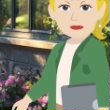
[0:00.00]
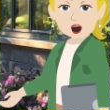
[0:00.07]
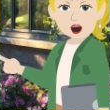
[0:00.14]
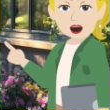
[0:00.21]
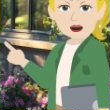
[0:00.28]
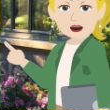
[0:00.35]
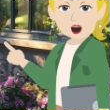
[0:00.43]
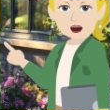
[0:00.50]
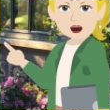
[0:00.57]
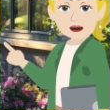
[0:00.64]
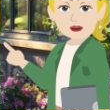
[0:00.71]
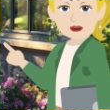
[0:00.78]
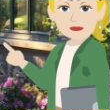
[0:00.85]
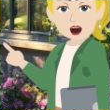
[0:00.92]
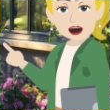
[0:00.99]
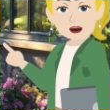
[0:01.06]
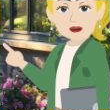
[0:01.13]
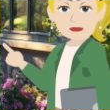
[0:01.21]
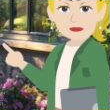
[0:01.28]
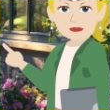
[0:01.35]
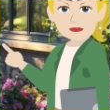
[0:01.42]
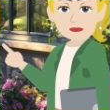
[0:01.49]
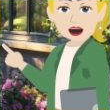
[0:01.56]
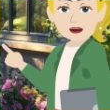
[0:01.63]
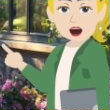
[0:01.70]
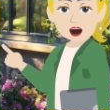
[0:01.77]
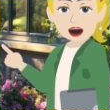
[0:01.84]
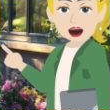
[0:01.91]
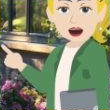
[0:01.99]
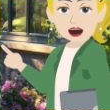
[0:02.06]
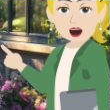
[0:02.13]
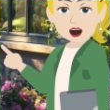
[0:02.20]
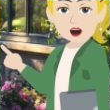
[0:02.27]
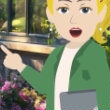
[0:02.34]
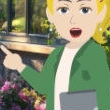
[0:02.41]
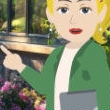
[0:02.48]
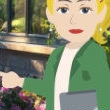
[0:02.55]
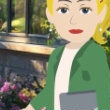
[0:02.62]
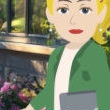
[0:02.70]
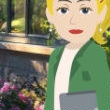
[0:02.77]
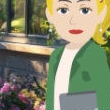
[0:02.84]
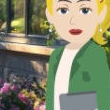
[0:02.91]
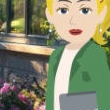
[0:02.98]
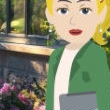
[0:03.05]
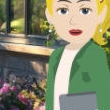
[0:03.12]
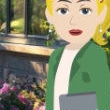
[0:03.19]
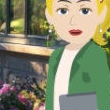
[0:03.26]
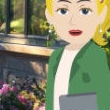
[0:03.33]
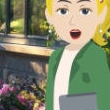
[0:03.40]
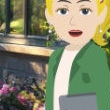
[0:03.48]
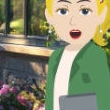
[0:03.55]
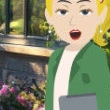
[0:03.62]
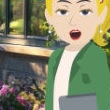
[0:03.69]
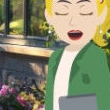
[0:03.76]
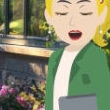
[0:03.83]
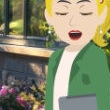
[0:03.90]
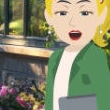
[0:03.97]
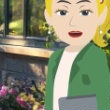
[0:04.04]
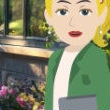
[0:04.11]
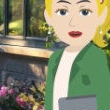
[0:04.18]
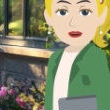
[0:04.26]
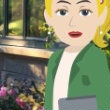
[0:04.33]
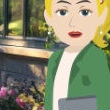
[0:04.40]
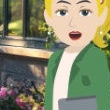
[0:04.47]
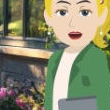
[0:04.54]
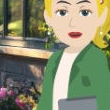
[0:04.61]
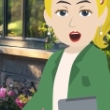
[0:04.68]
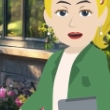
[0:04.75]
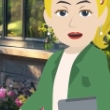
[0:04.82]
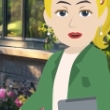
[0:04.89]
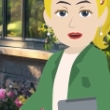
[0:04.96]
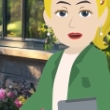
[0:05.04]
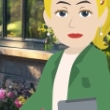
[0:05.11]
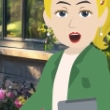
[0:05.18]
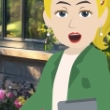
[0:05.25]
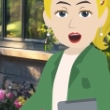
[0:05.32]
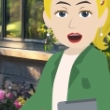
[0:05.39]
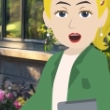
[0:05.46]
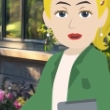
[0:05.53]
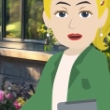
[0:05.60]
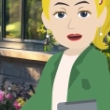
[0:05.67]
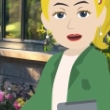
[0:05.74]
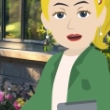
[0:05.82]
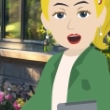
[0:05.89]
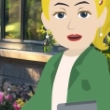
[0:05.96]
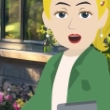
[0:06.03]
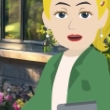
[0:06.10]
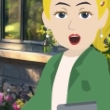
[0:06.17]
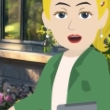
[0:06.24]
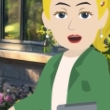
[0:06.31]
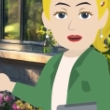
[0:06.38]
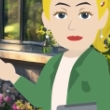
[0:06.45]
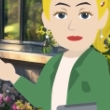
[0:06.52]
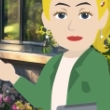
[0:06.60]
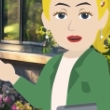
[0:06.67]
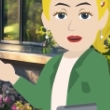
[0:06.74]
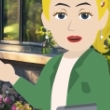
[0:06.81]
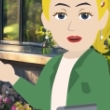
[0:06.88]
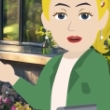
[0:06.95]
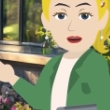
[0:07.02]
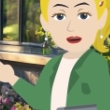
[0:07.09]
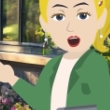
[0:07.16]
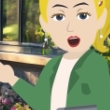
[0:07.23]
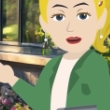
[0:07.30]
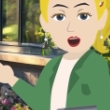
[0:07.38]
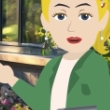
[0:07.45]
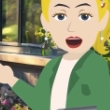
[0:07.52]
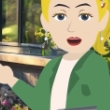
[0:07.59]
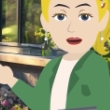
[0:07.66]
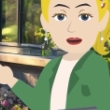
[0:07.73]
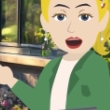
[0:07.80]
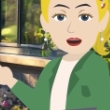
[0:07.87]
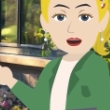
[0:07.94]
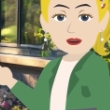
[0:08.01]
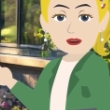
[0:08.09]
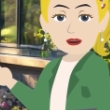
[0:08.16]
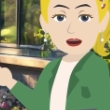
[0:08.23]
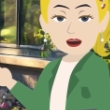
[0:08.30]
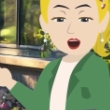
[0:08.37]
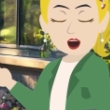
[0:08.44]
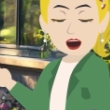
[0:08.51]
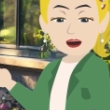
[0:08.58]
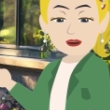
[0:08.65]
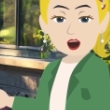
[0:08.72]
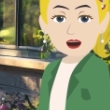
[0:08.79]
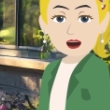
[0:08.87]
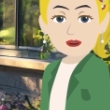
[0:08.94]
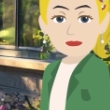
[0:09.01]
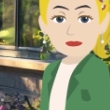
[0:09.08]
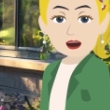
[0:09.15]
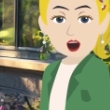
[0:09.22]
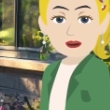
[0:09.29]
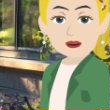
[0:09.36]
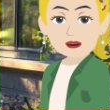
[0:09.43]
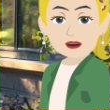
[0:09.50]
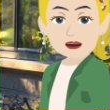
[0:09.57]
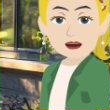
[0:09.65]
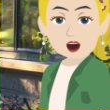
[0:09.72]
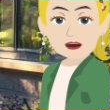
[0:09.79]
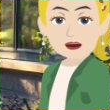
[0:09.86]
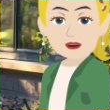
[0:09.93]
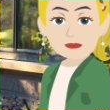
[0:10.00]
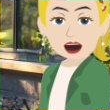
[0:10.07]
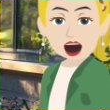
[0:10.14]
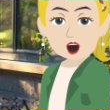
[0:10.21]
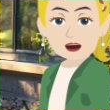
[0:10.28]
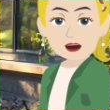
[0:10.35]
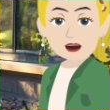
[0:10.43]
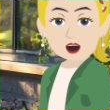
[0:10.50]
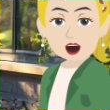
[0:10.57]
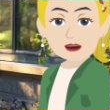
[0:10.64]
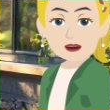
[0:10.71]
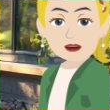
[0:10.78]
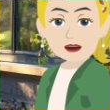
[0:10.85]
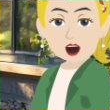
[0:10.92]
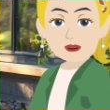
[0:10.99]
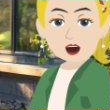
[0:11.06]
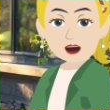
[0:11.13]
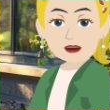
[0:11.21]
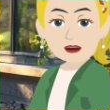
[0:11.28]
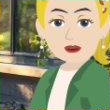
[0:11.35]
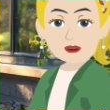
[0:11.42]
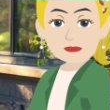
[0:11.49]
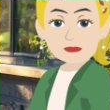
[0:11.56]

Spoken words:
about what you think as you are about what you wear, for example, or what you eat. You just don't go into that restaurant where there's all that mystery food,